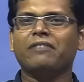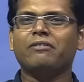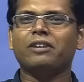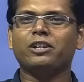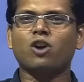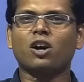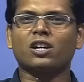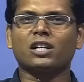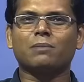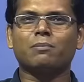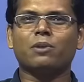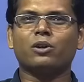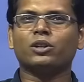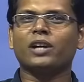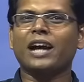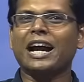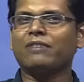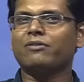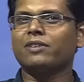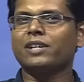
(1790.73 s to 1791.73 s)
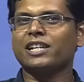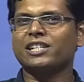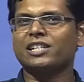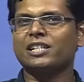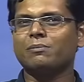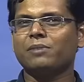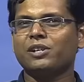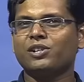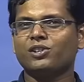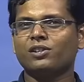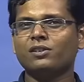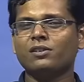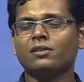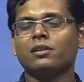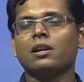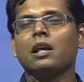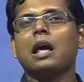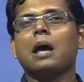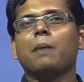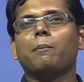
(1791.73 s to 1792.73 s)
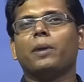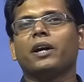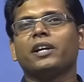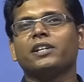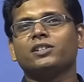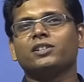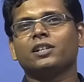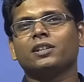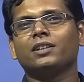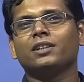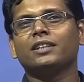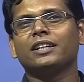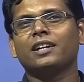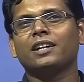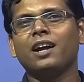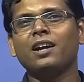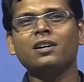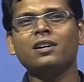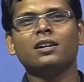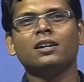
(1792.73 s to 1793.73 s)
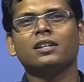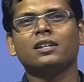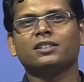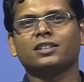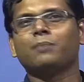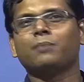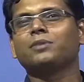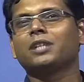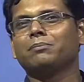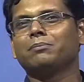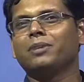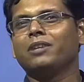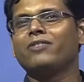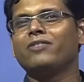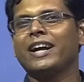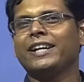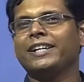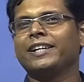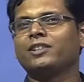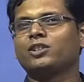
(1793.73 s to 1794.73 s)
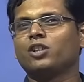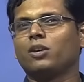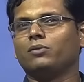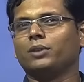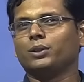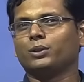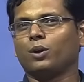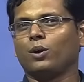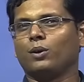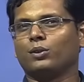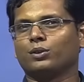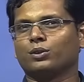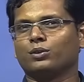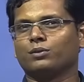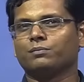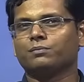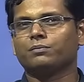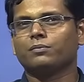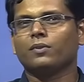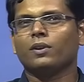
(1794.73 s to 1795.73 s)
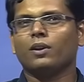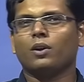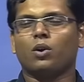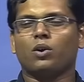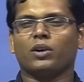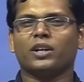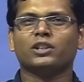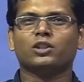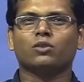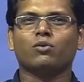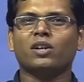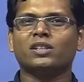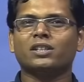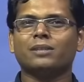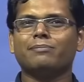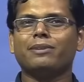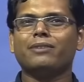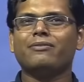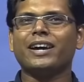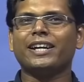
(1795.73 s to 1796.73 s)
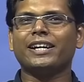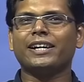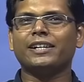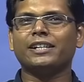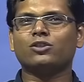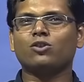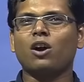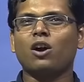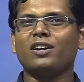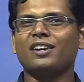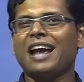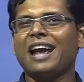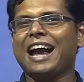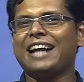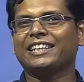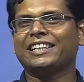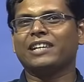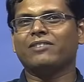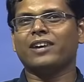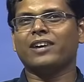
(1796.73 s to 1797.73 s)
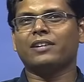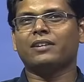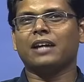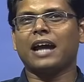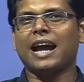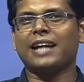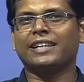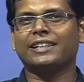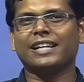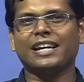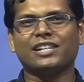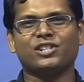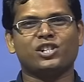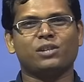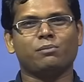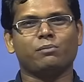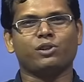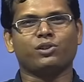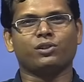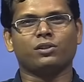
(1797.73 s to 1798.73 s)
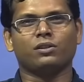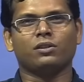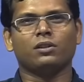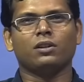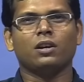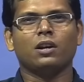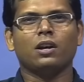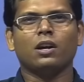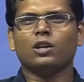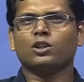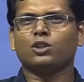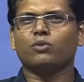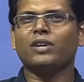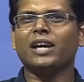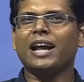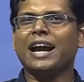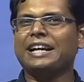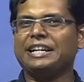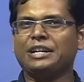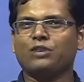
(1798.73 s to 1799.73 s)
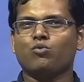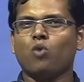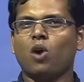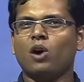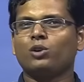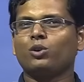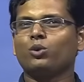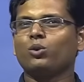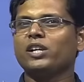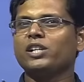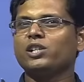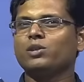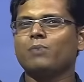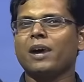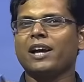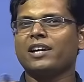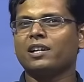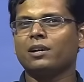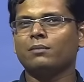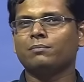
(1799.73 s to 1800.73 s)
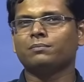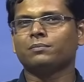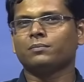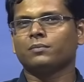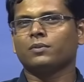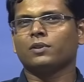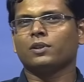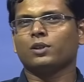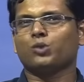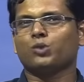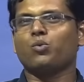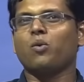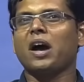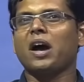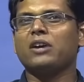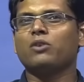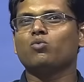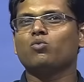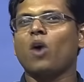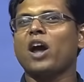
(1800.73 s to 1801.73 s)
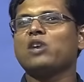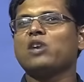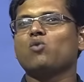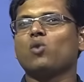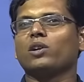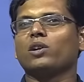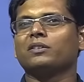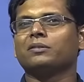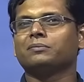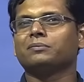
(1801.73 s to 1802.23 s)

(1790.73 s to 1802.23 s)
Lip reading: we talked about the ad1 estimation, but in general there are some simple variants of this also. Okay, so one simple variant is called ad k estimation. So we are adding 1 to each bigram. So why 1?